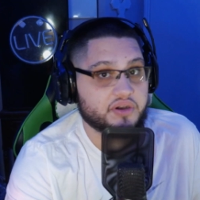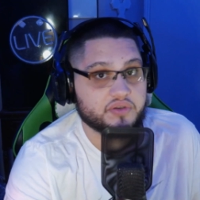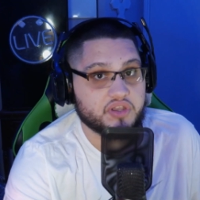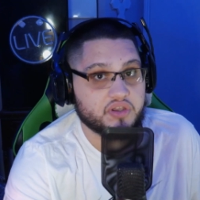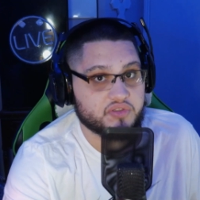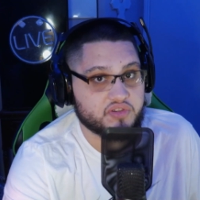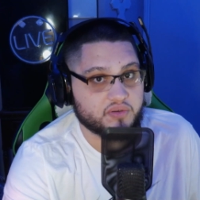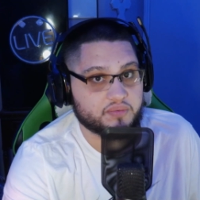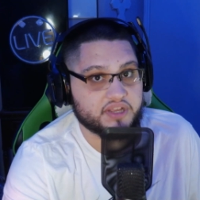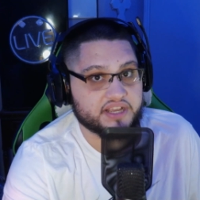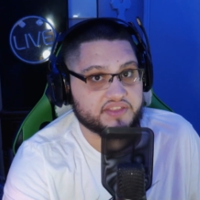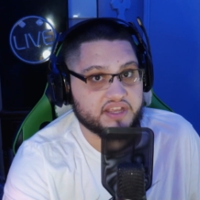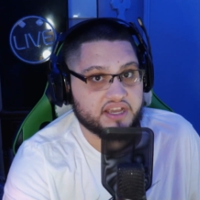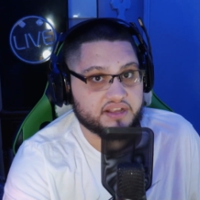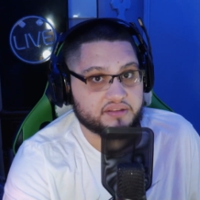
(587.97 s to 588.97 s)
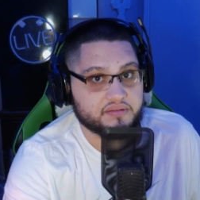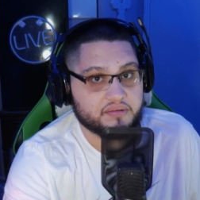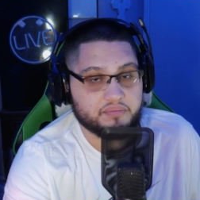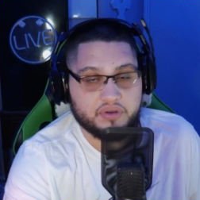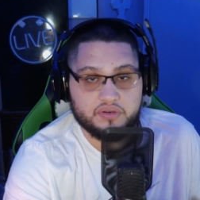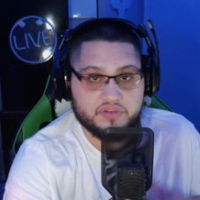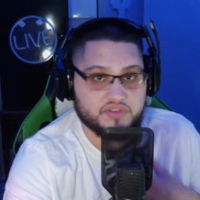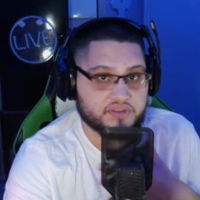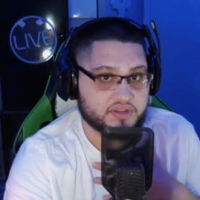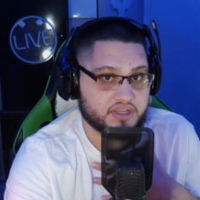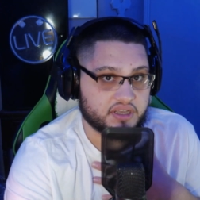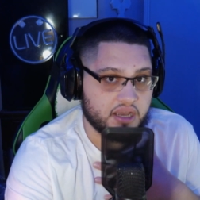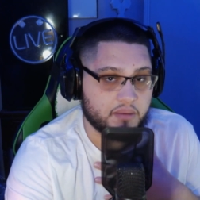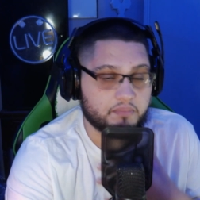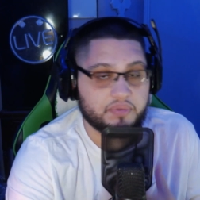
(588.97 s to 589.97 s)
YouTube like that personally,
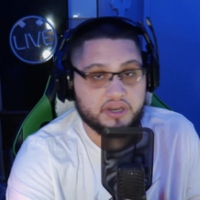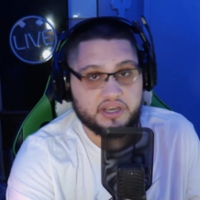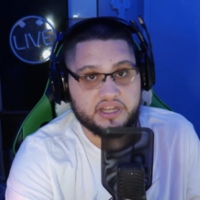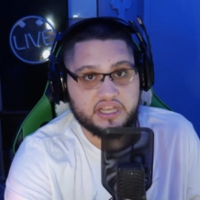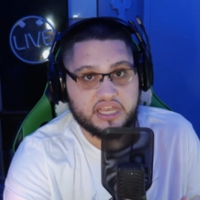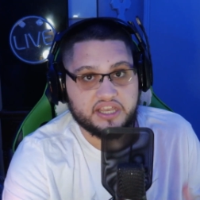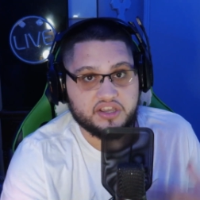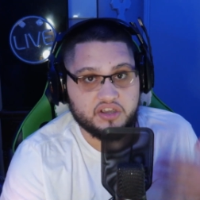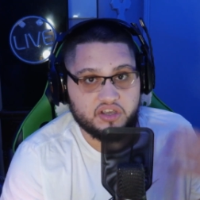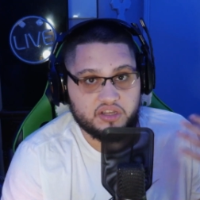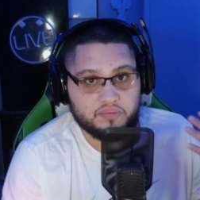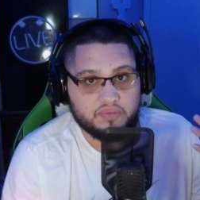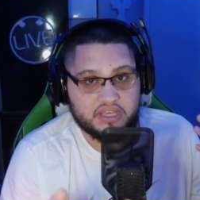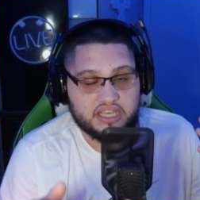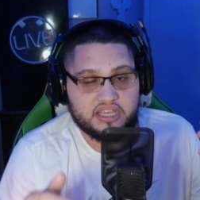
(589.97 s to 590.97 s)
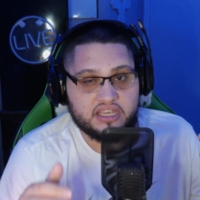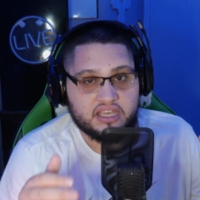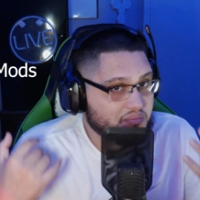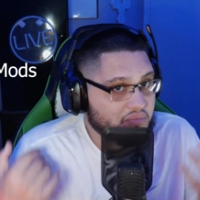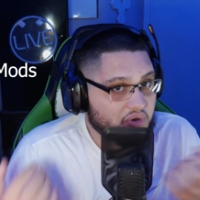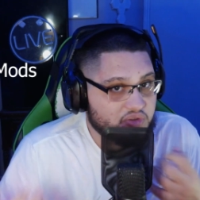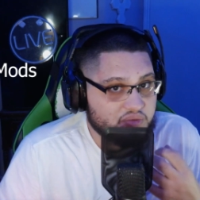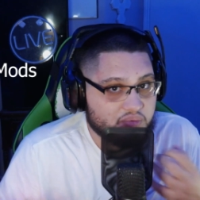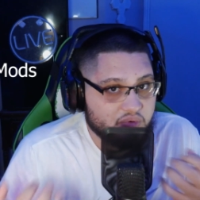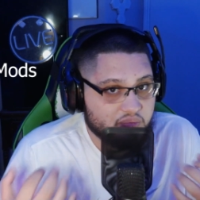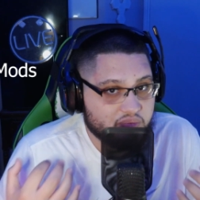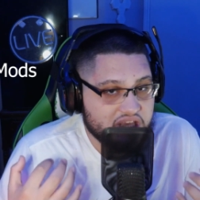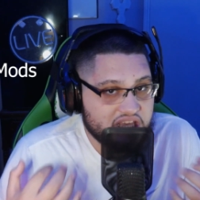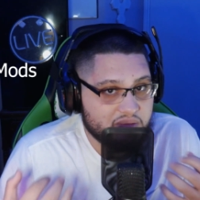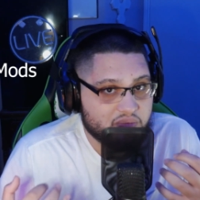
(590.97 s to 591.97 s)
but it could be multiple
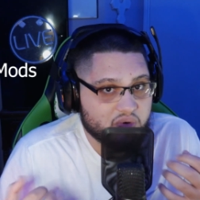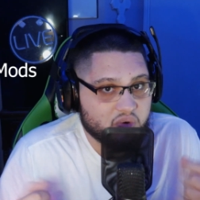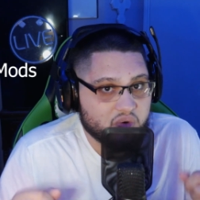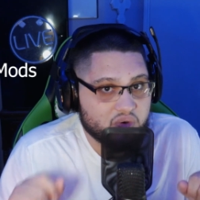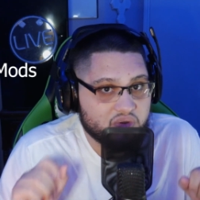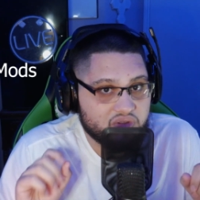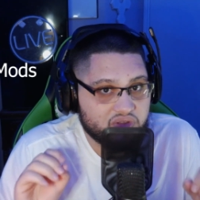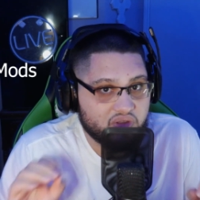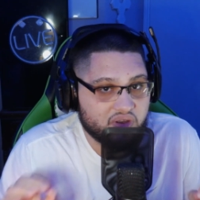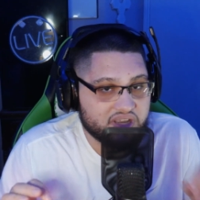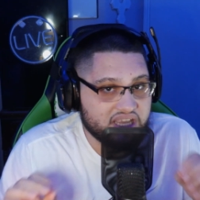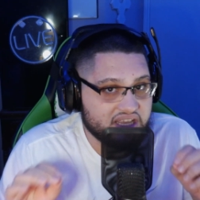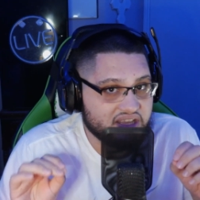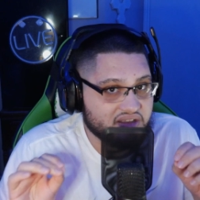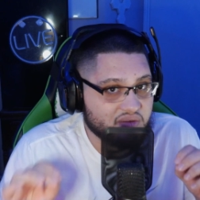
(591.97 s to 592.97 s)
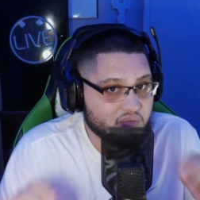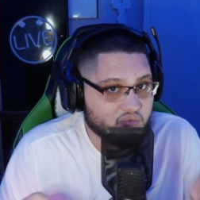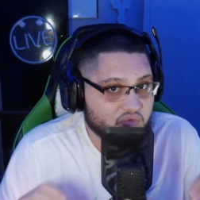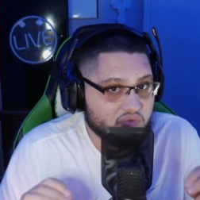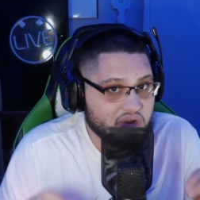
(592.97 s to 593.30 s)
people looking